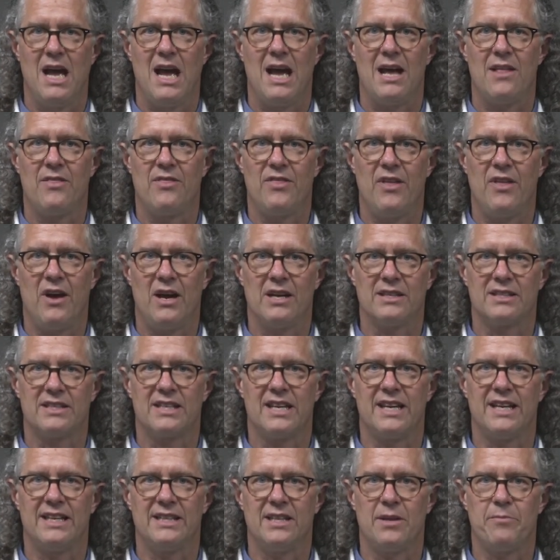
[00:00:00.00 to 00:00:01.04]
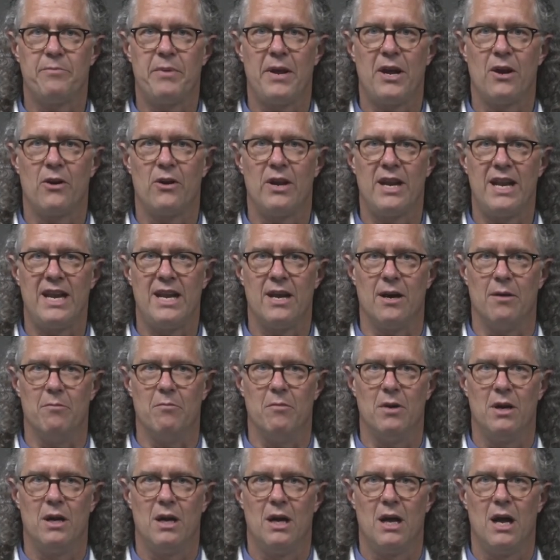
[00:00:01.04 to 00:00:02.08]
and thus in the perineum,
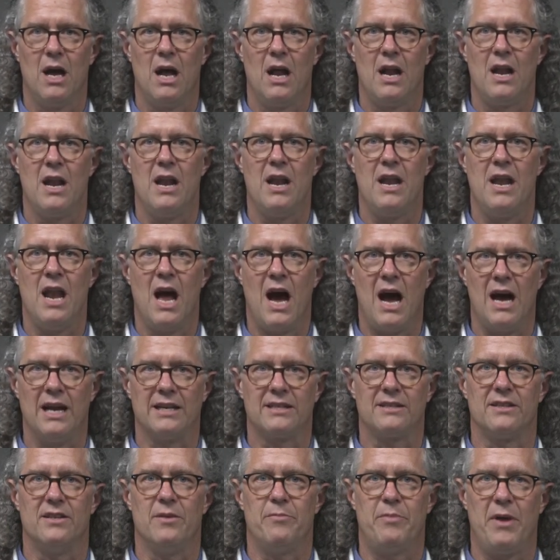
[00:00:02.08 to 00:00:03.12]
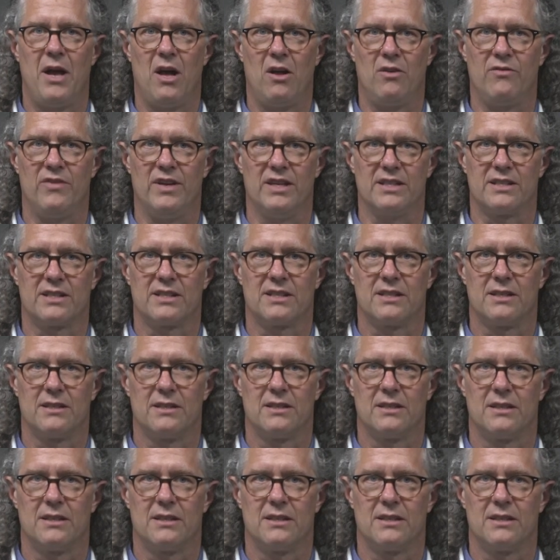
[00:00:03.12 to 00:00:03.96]
not the pelvis.